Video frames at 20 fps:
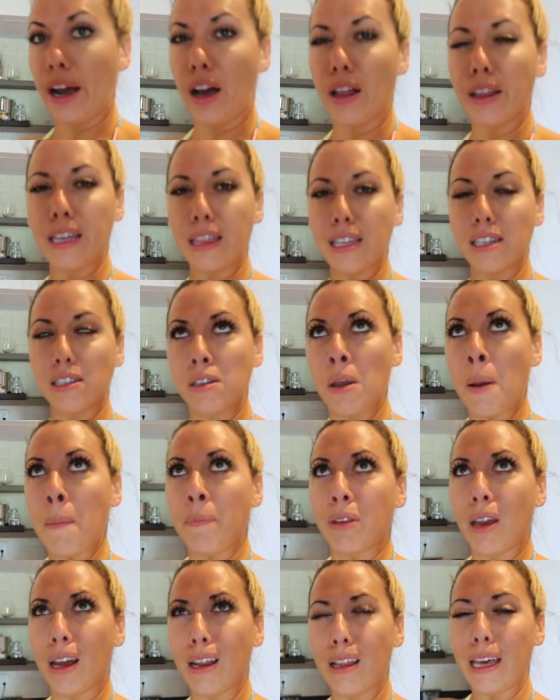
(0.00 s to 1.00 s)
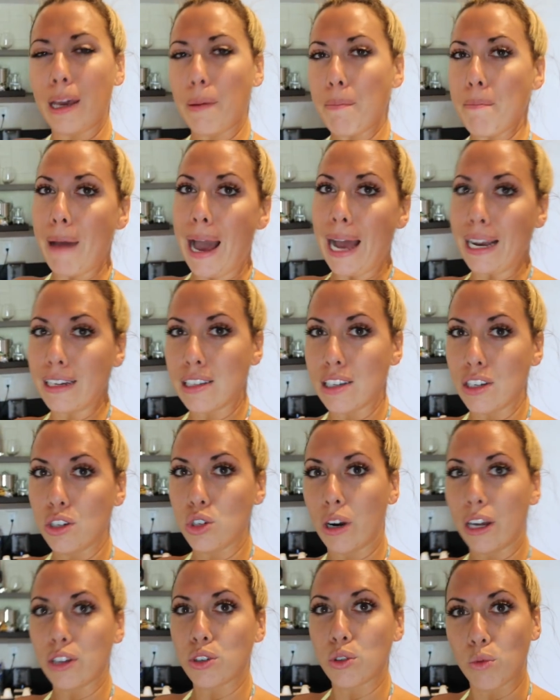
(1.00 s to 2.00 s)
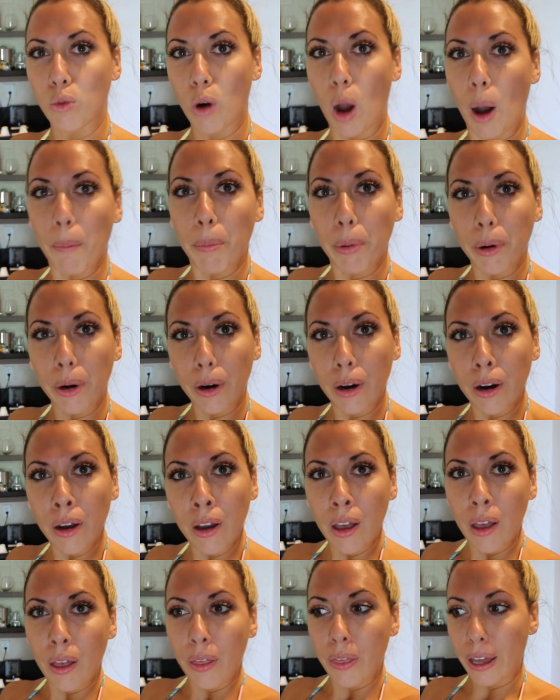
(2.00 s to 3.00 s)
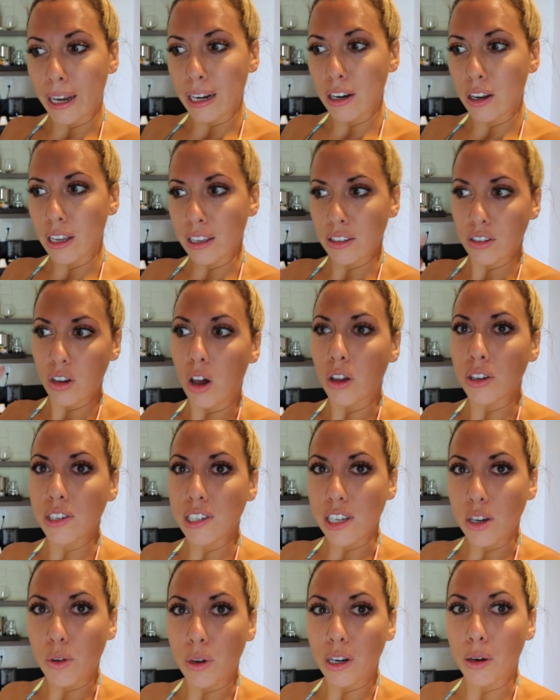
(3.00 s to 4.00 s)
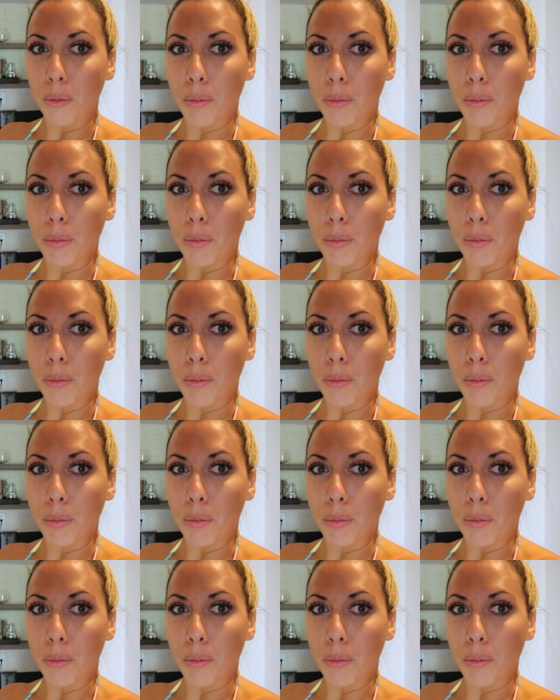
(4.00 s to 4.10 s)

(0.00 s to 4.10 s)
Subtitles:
I got like this kind of like maxi dress romper that it's all sequin,